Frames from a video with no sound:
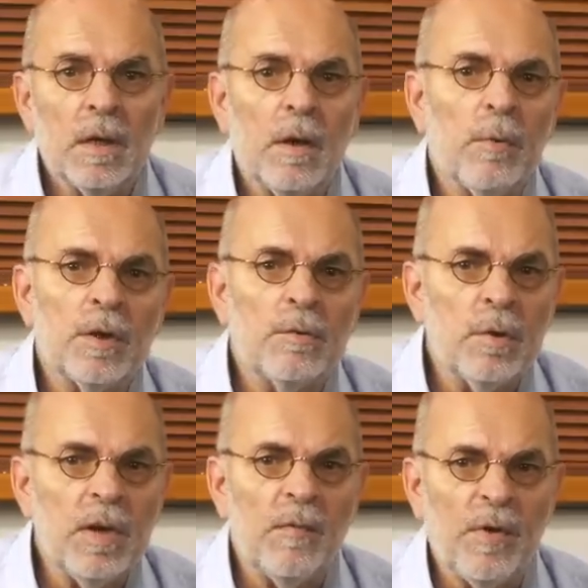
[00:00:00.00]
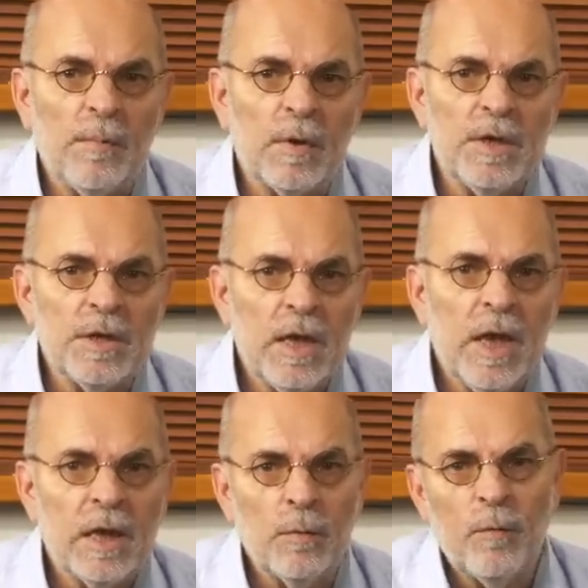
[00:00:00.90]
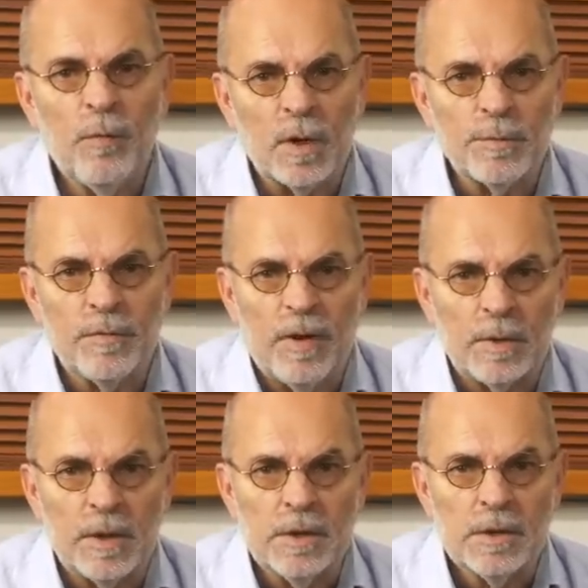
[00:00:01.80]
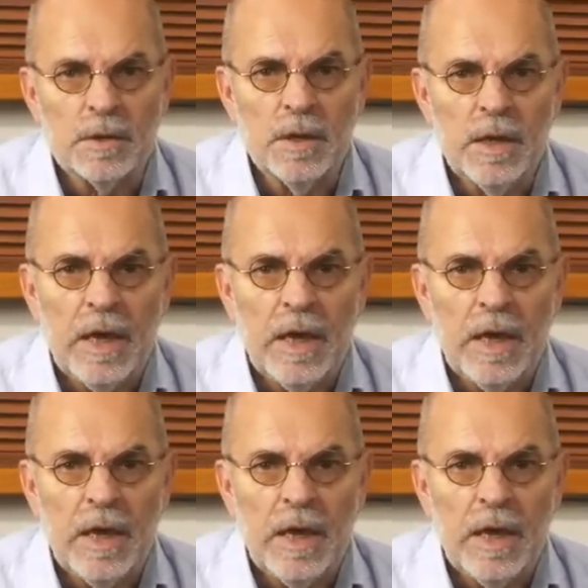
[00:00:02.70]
There were Grundig families and there were Philips families.